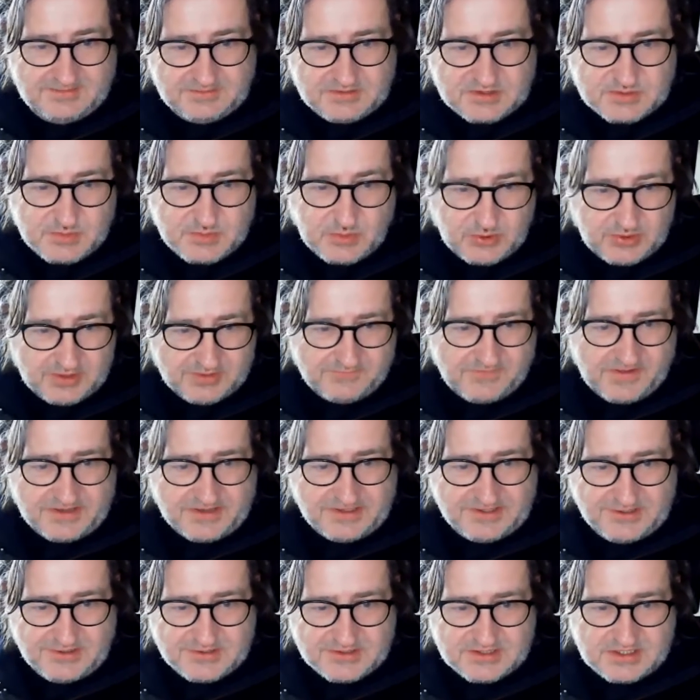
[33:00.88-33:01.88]
smaller
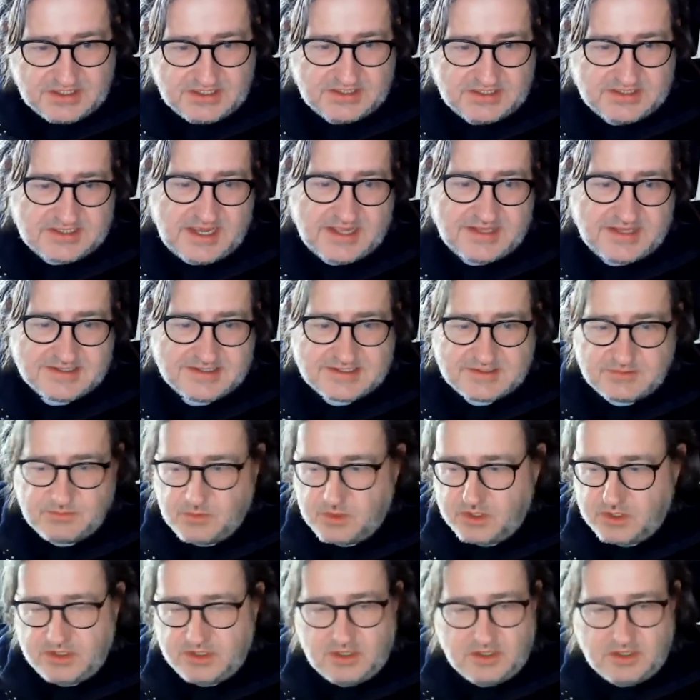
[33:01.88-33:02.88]
venues and the tents and
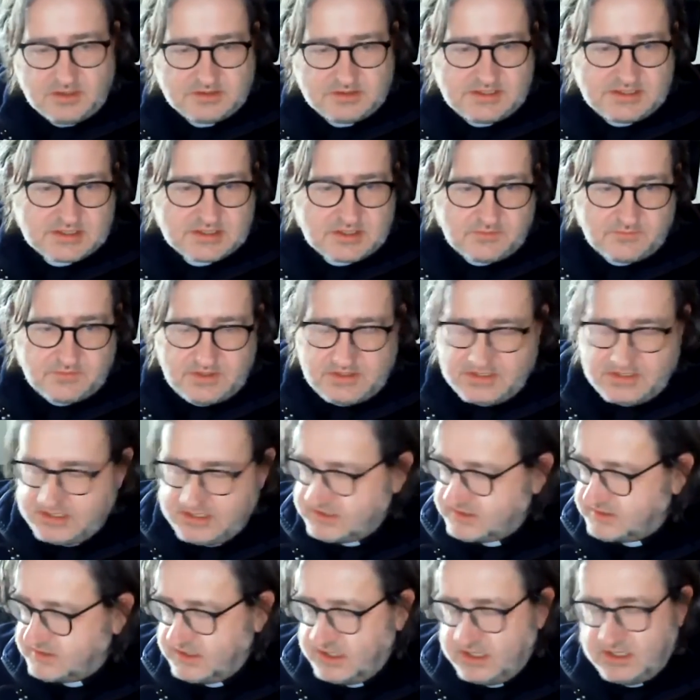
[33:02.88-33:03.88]
whatnot, discovering
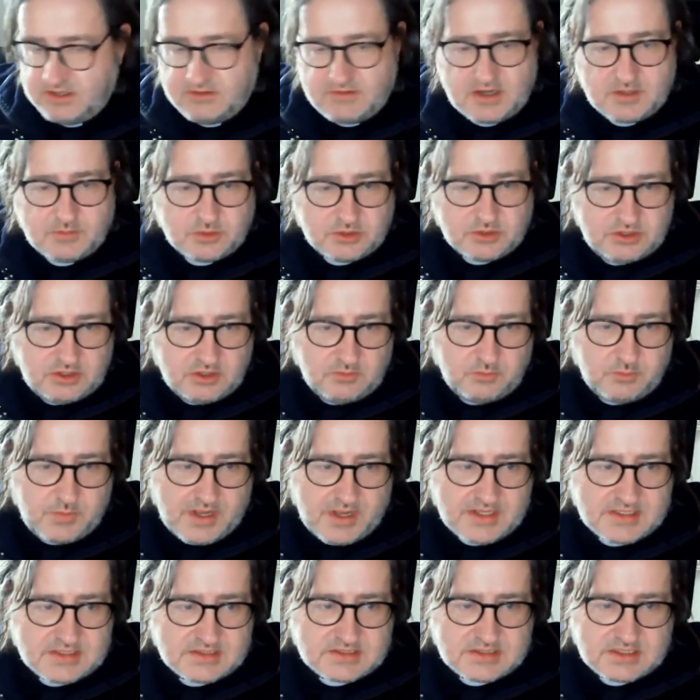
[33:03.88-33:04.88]
these incredible young
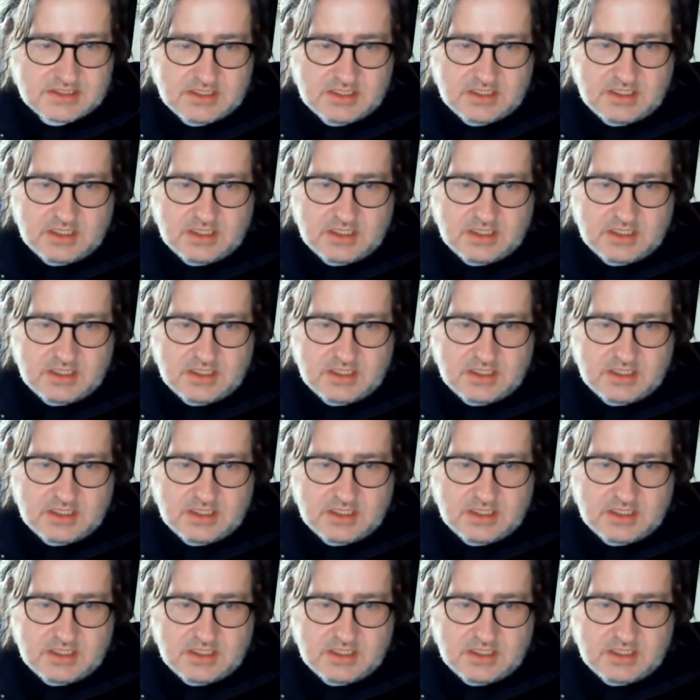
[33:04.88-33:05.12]
bands.